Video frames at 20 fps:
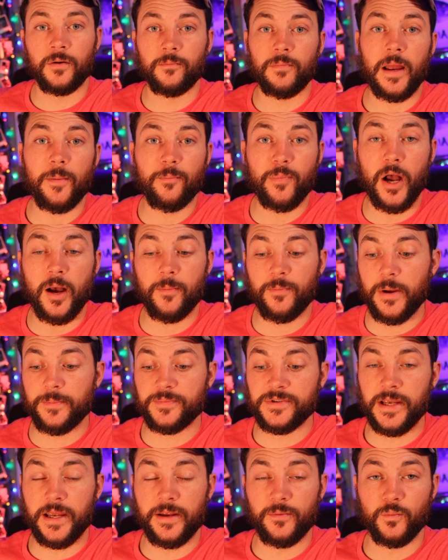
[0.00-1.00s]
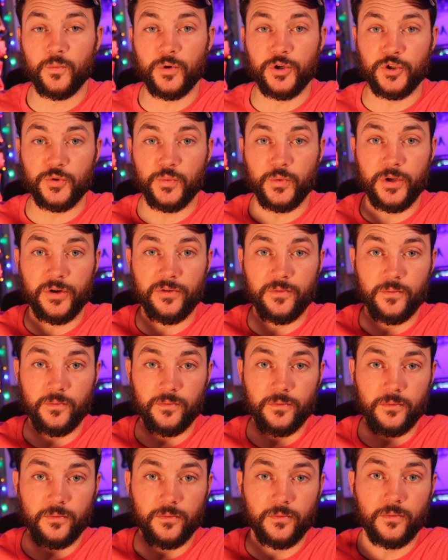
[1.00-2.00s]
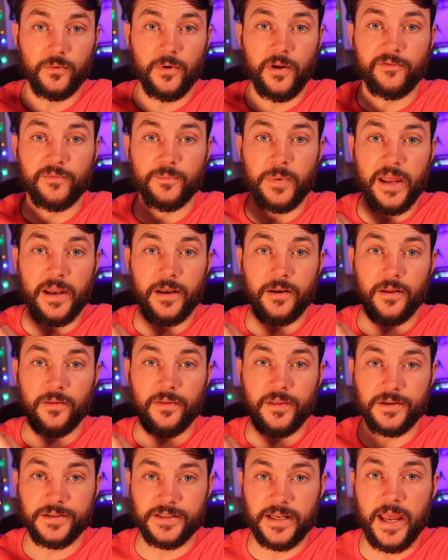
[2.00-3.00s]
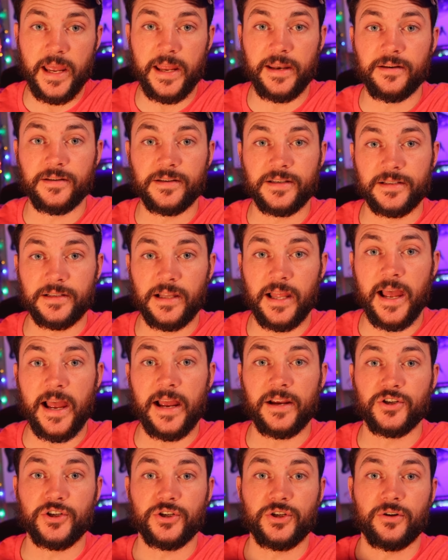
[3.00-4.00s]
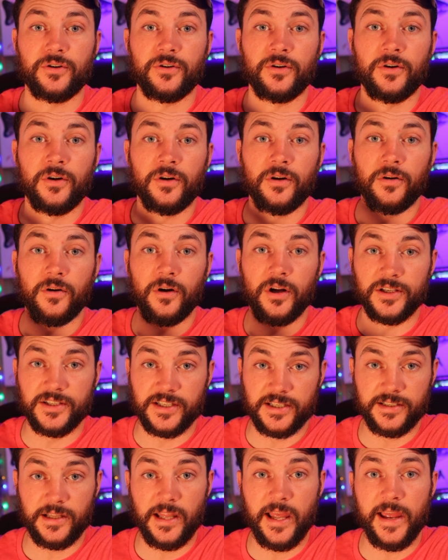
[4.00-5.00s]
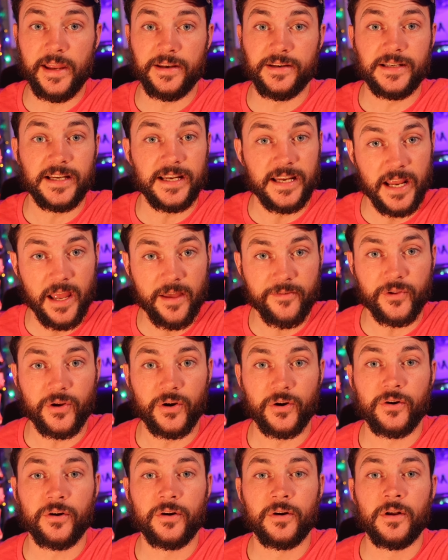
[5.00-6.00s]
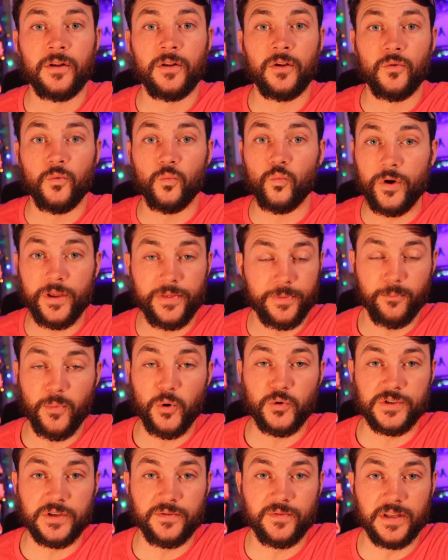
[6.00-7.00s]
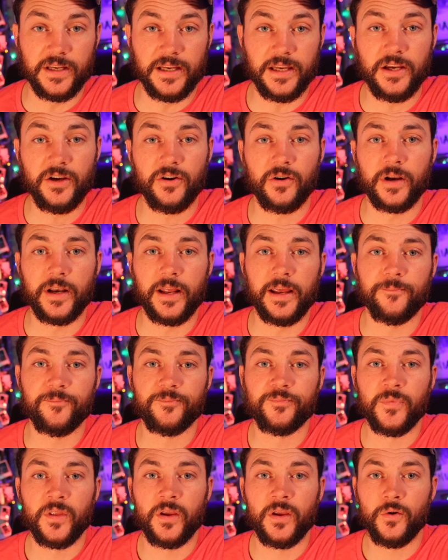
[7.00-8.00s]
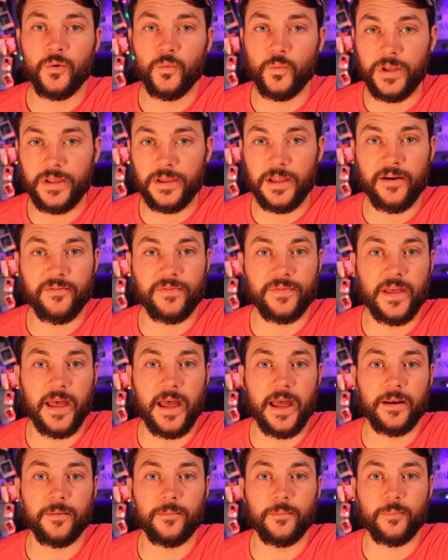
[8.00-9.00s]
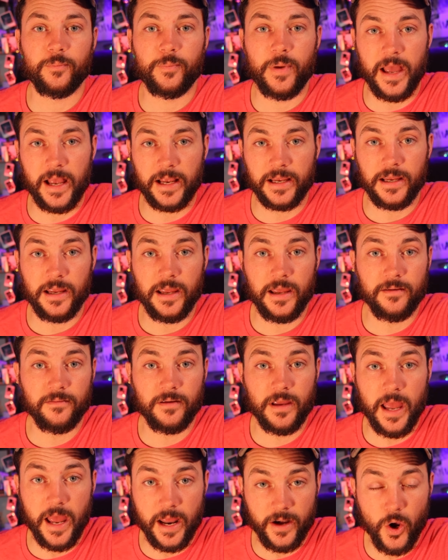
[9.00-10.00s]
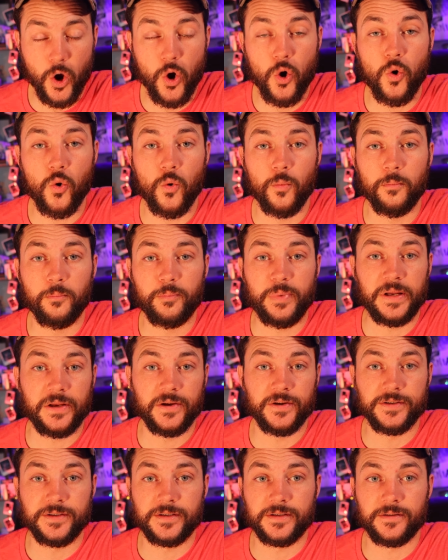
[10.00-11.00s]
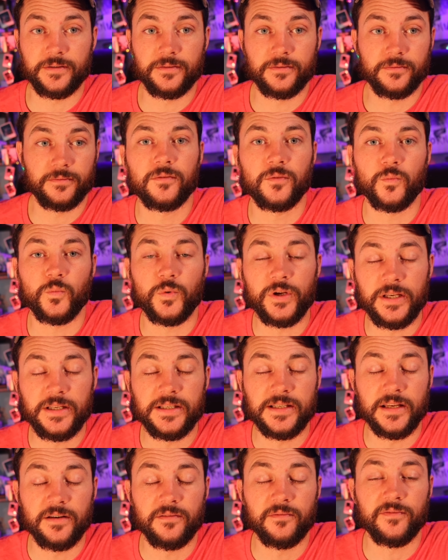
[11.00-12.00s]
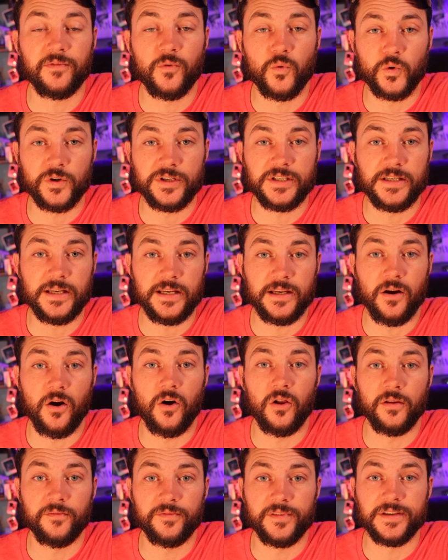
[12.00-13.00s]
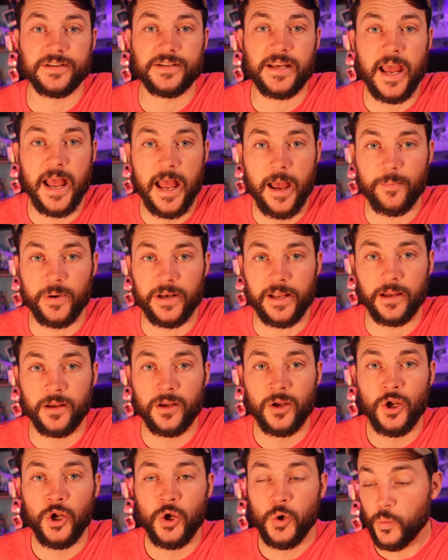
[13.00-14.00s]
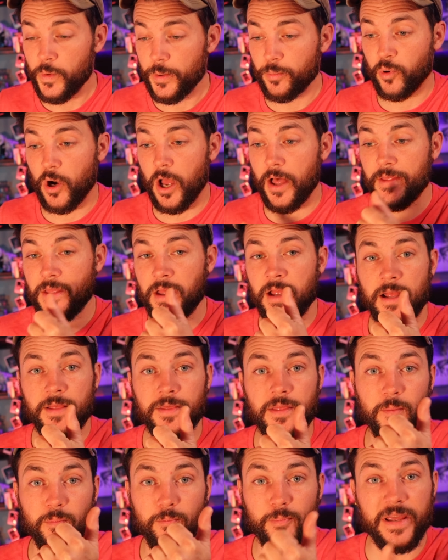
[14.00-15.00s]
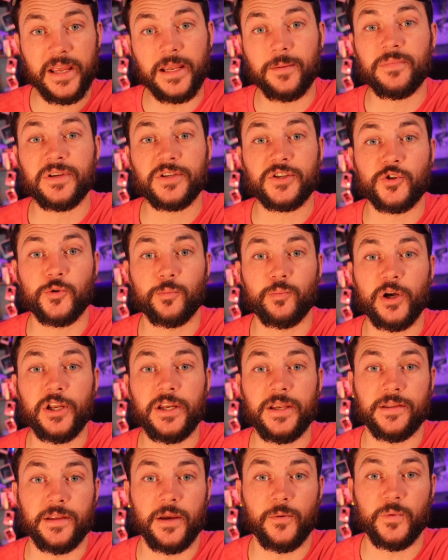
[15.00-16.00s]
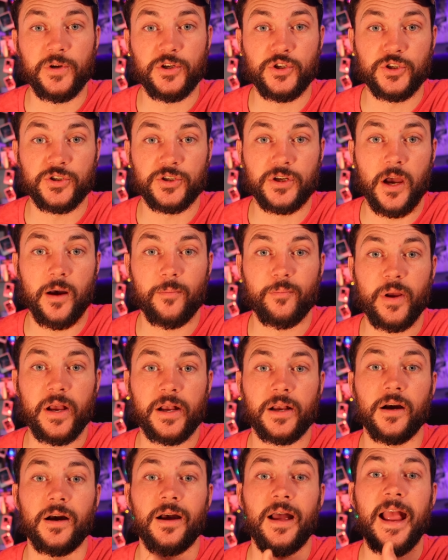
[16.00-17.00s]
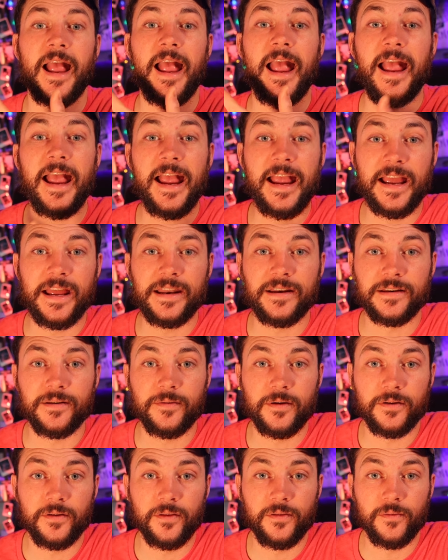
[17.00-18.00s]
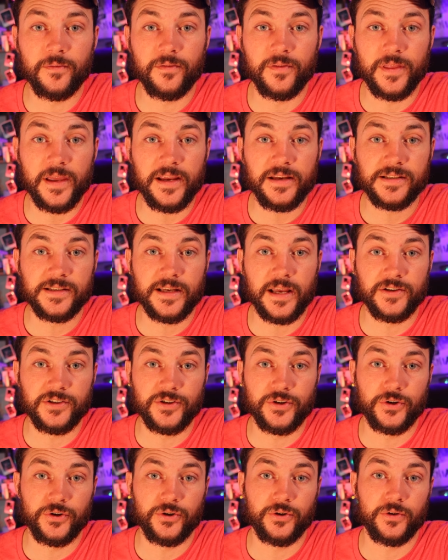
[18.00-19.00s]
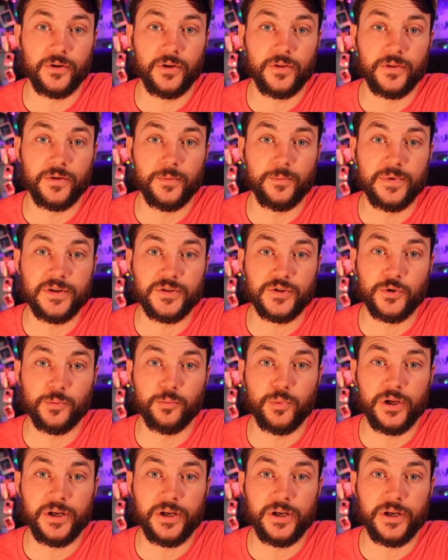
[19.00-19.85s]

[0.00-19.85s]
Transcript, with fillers: My pop up tent, which would have been the tent slash a sled together with most of the gear in it, we left that back at home because we didn't foresee all of this happening. We brought the big Mr. Buddy that we just got Becca, and they sent her the Mr.